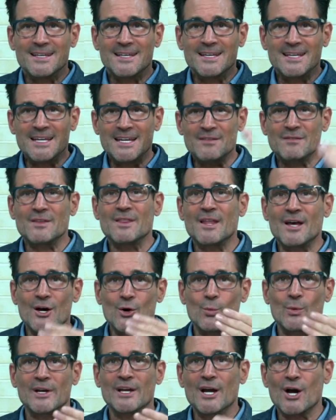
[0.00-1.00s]
Even though
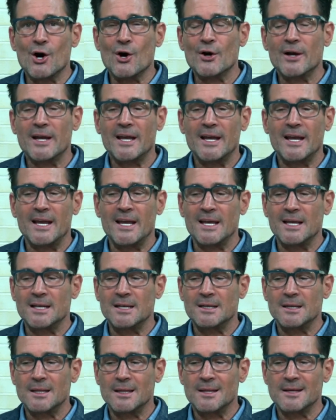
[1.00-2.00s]
we are
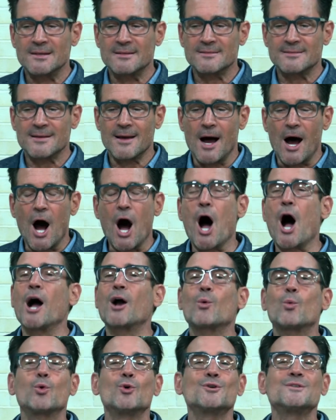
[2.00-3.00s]
in this
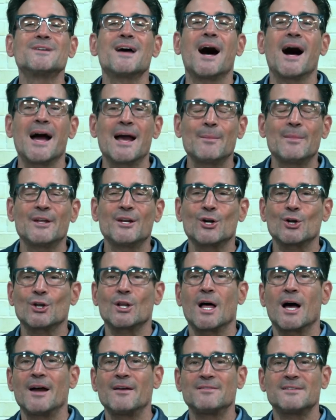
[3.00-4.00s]
awkward time in our
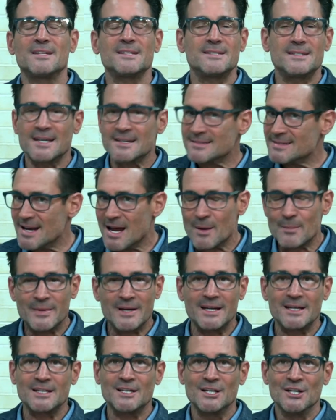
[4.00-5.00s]
lives, it does not
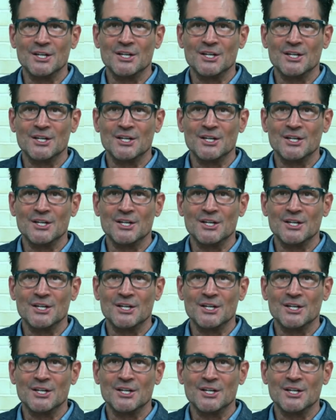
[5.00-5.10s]
mean